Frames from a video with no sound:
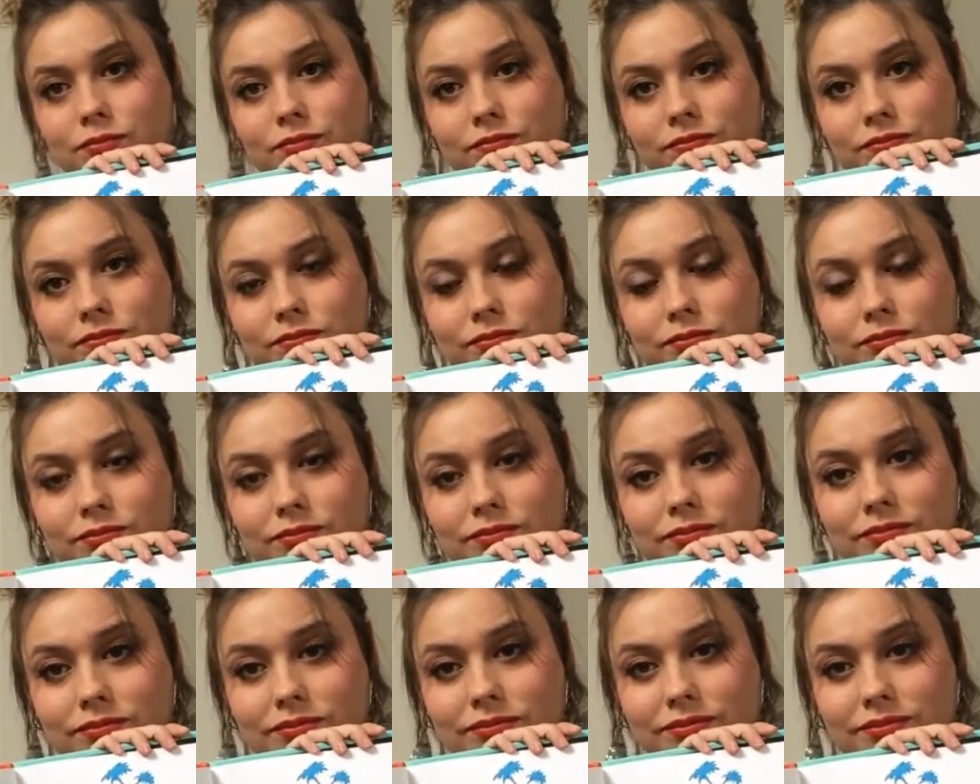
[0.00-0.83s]

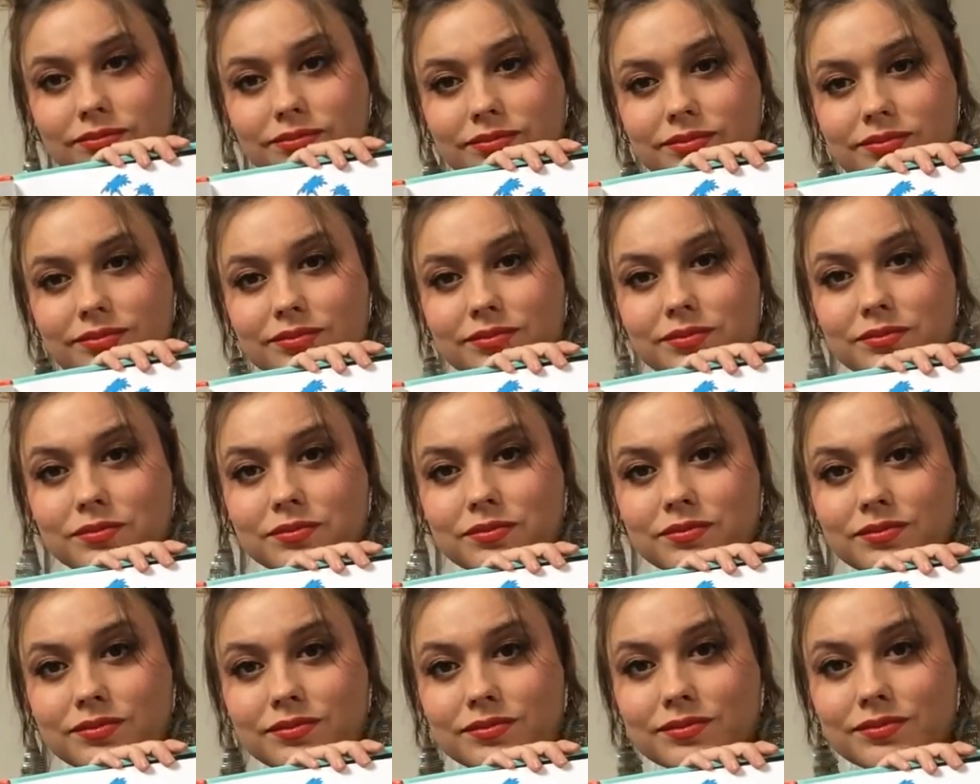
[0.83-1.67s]

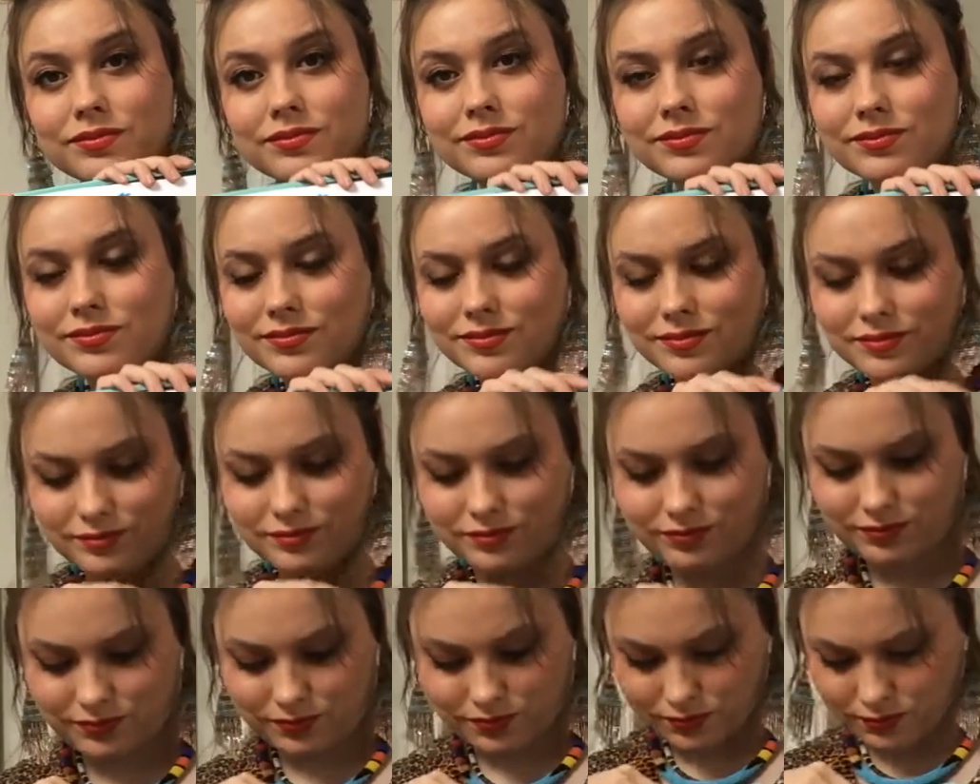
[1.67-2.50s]

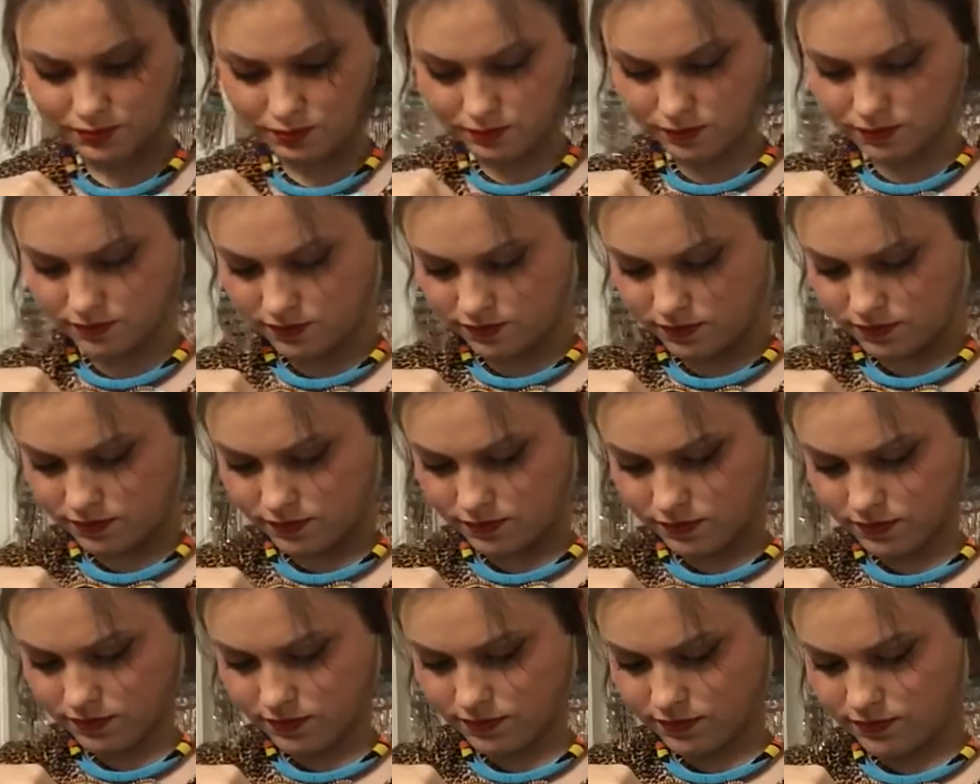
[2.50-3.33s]

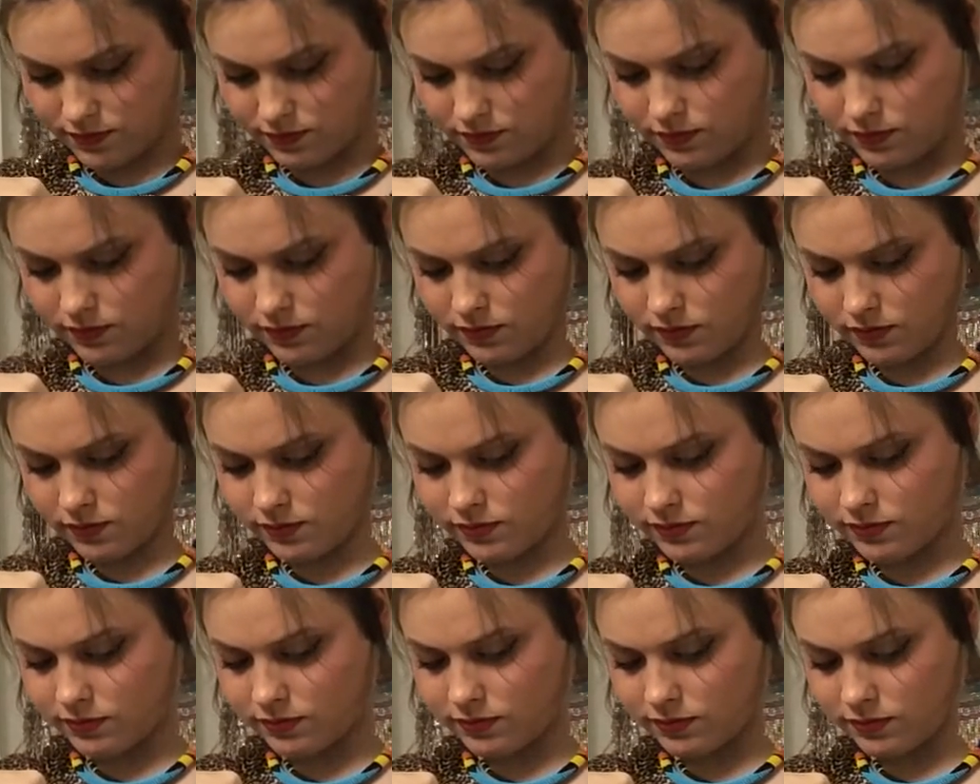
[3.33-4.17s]

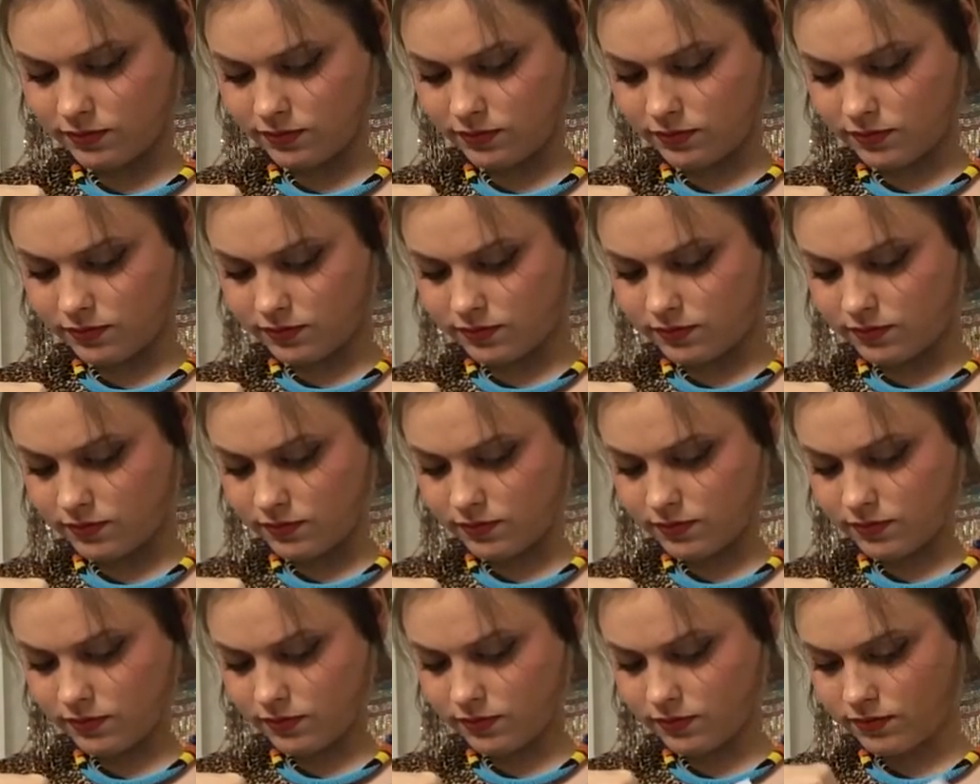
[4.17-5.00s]

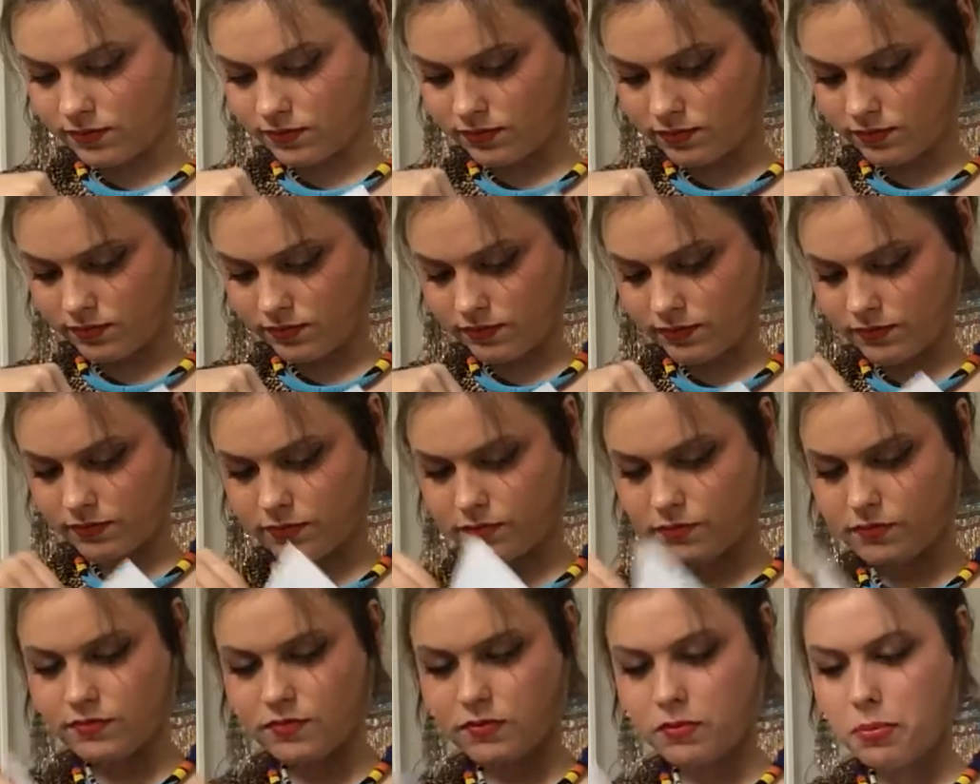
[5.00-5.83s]

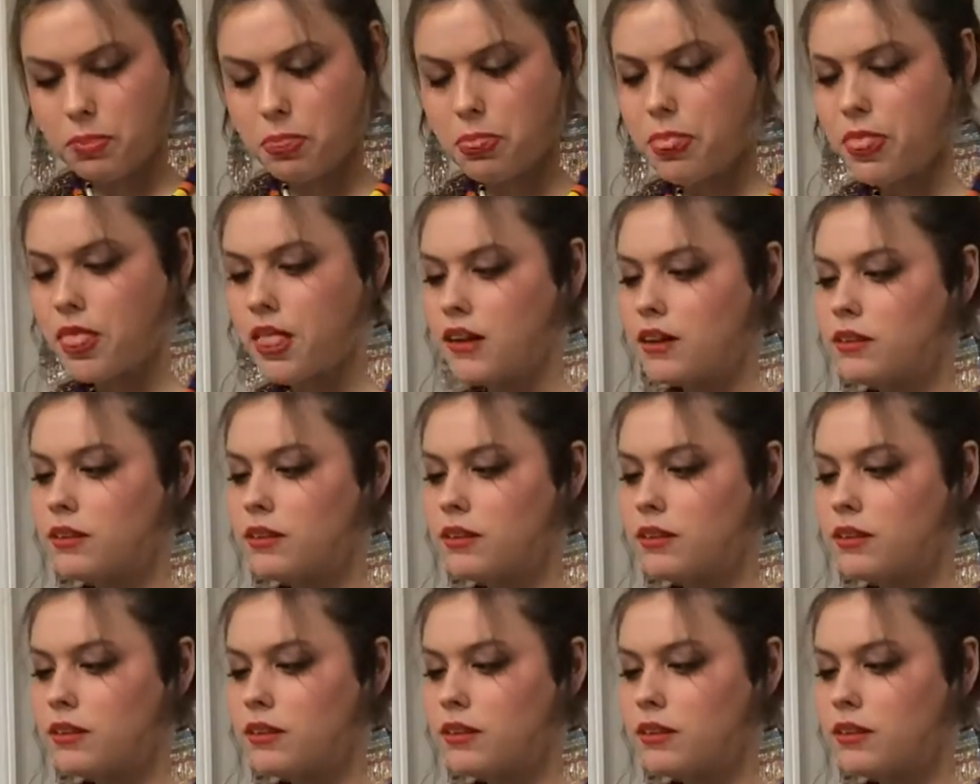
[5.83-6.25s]
(no one is talking)